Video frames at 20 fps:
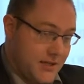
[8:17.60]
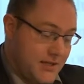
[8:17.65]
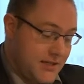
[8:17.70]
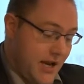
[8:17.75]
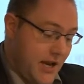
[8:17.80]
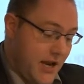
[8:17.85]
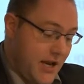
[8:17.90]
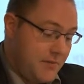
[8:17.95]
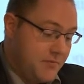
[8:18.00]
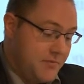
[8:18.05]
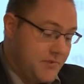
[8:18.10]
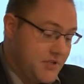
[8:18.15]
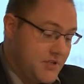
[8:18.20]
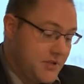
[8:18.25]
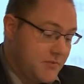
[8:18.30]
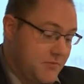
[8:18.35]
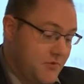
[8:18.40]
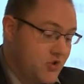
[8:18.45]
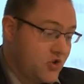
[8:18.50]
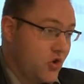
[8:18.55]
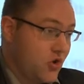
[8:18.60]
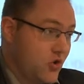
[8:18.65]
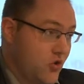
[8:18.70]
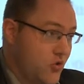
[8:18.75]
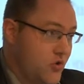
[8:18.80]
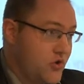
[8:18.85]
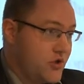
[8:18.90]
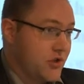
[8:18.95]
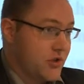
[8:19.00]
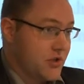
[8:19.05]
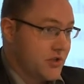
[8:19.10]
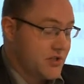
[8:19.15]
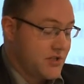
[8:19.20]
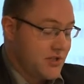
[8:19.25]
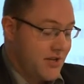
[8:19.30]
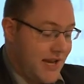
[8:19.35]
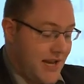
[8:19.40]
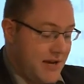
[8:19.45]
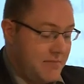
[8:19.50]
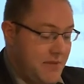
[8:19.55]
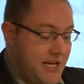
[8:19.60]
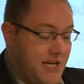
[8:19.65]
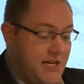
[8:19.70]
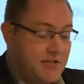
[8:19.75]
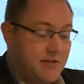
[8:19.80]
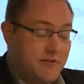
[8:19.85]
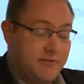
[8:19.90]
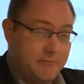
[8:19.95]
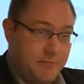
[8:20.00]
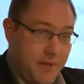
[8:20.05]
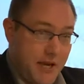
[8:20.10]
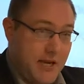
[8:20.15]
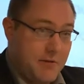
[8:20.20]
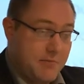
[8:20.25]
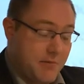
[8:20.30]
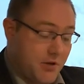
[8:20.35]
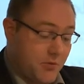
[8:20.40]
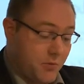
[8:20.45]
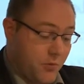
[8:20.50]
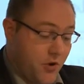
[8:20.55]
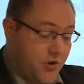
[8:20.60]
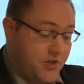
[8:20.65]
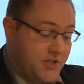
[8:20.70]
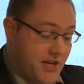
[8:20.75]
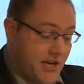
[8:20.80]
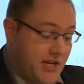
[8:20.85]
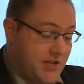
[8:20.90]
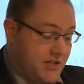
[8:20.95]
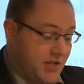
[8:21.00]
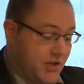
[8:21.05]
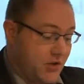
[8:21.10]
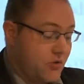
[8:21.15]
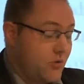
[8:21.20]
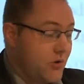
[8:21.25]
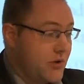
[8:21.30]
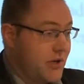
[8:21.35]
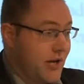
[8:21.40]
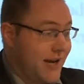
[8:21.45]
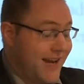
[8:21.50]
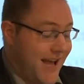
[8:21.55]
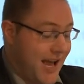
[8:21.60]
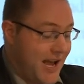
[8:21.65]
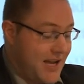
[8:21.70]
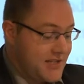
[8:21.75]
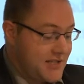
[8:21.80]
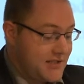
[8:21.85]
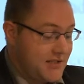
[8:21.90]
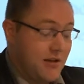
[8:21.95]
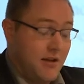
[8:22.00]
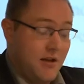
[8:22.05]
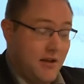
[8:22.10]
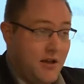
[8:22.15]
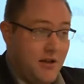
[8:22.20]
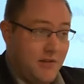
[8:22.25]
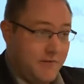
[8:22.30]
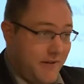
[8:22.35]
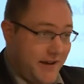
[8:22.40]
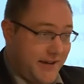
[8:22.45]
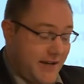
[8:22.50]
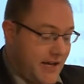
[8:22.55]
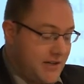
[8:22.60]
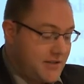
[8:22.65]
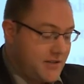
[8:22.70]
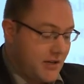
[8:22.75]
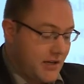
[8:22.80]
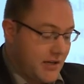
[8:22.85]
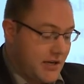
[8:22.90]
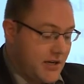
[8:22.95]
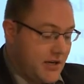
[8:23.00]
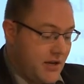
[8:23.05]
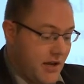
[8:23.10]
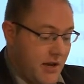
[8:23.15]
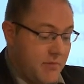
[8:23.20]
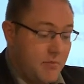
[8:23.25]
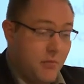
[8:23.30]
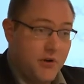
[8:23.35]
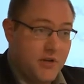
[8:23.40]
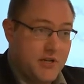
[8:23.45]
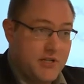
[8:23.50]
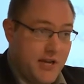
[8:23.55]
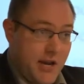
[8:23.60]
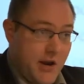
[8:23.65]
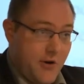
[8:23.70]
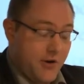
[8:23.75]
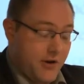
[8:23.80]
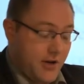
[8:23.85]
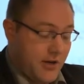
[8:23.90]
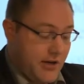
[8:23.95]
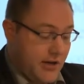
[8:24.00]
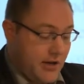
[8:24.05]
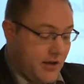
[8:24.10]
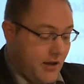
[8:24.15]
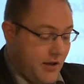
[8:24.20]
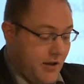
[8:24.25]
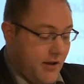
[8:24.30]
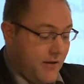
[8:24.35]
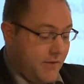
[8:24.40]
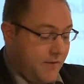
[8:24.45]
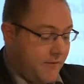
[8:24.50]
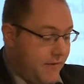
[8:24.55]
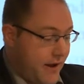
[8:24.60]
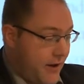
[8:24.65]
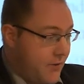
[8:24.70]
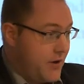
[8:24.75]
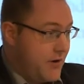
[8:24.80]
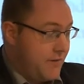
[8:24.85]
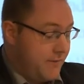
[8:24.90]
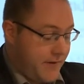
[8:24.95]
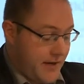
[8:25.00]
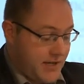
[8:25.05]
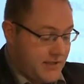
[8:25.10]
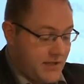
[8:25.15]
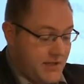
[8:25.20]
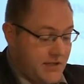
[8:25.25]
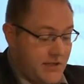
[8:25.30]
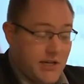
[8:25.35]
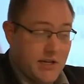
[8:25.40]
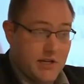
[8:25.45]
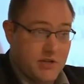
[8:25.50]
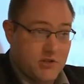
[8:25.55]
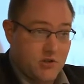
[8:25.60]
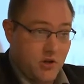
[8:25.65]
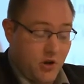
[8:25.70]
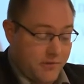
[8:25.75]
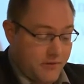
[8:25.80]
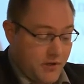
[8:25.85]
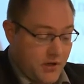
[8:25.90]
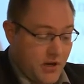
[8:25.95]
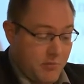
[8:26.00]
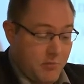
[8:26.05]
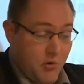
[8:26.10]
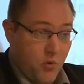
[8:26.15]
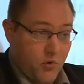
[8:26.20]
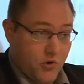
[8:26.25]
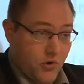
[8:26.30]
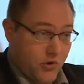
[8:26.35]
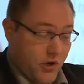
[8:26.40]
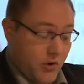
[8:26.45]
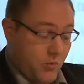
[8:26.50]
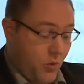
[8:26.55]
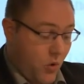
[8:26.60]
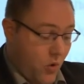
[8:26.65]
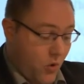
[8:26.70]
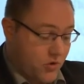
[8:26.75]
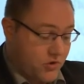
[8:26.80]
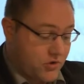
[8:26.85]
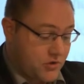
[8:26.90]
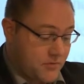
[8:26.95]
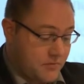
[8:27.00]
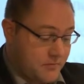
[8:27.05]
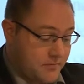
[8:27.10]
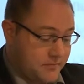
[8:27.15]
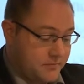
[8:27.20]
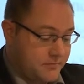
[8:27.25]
Times, solutions, and means of payment were changing during the last financially and monetarily very fatal years of the Napoleonic Wars.